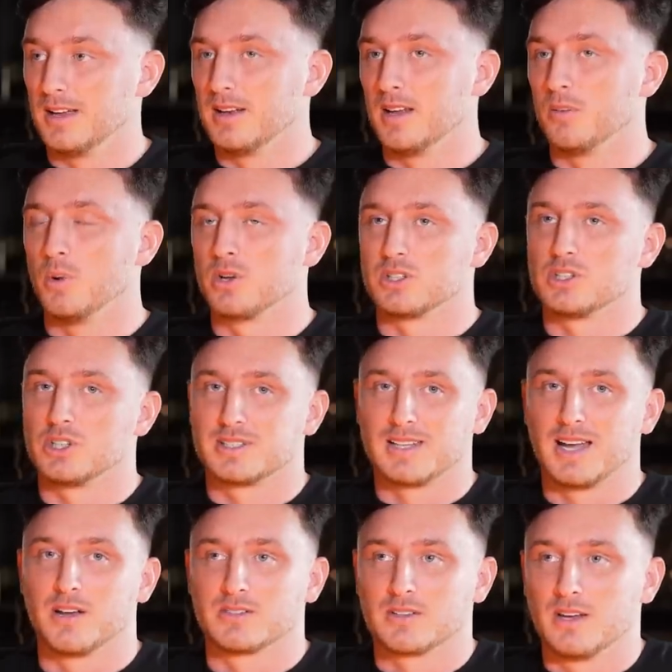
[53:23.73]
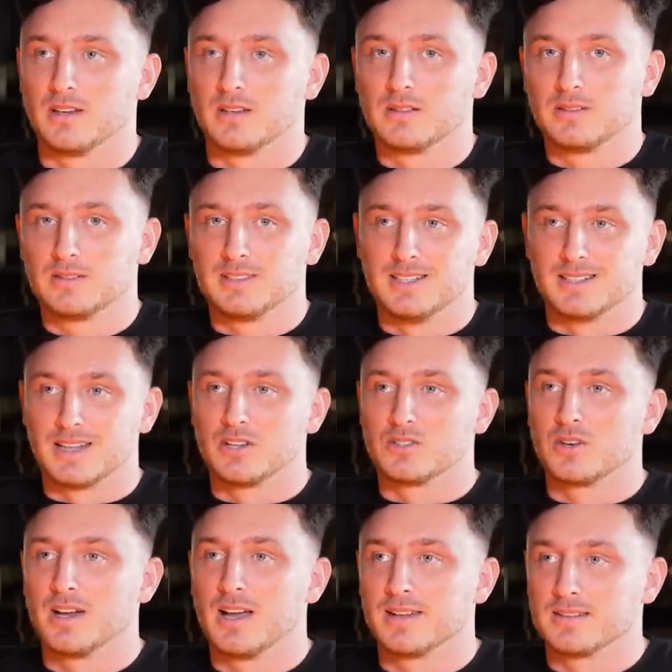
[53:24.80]
and it wasn't just that; it was like
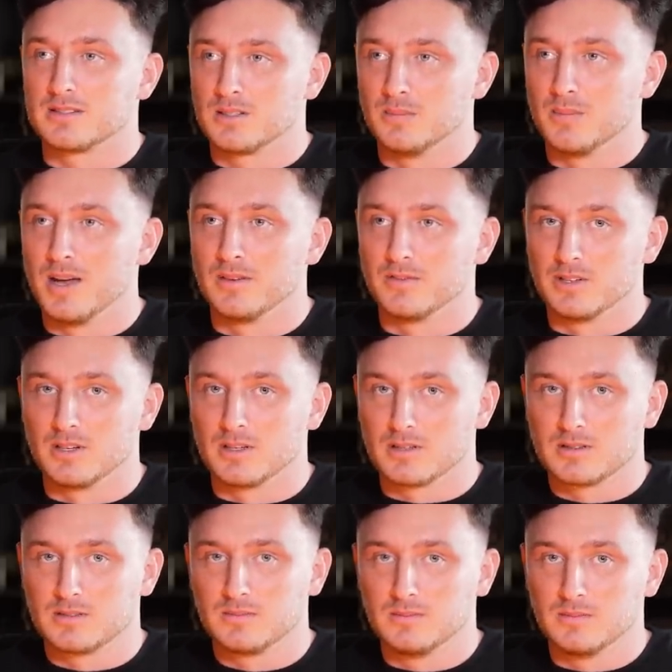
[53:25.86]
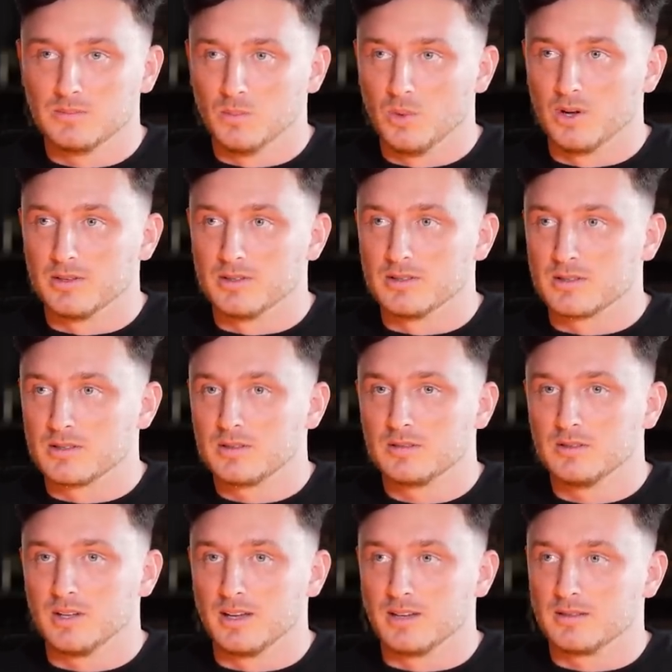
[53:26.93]
Decentraland, some metaverse ones,
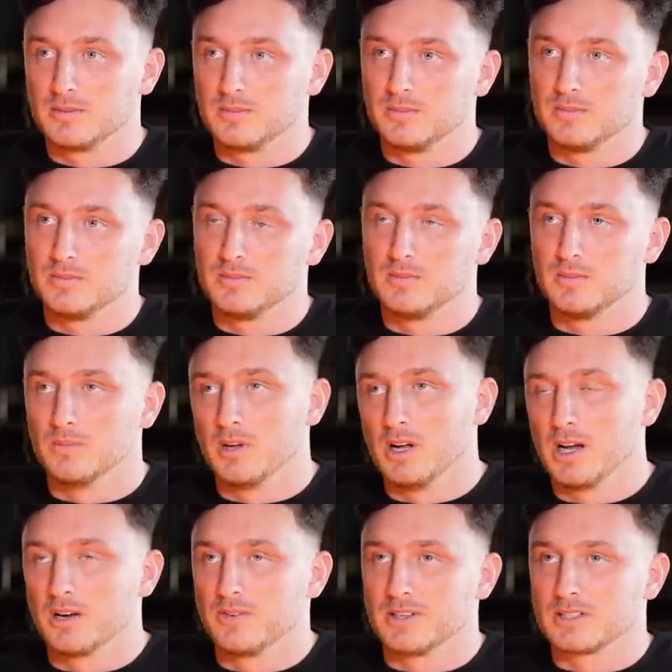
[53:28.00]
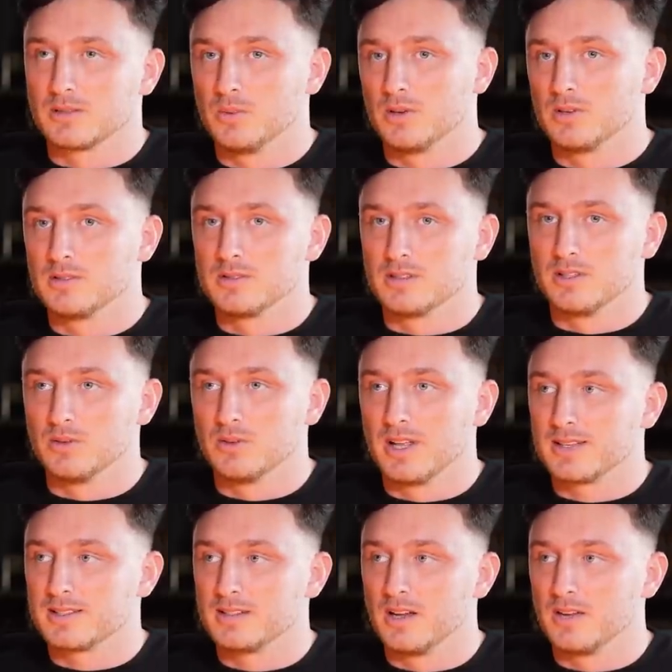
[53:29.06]
like high risk ones, and yeah. all
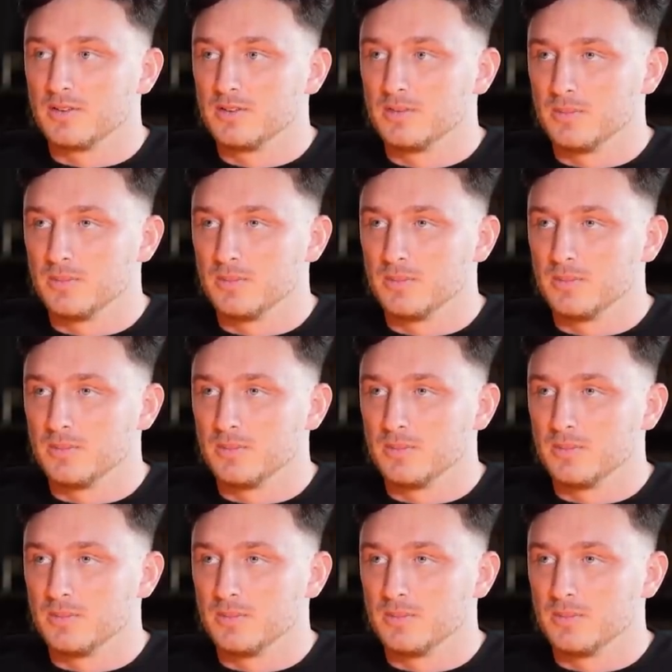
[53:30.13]
that stuff.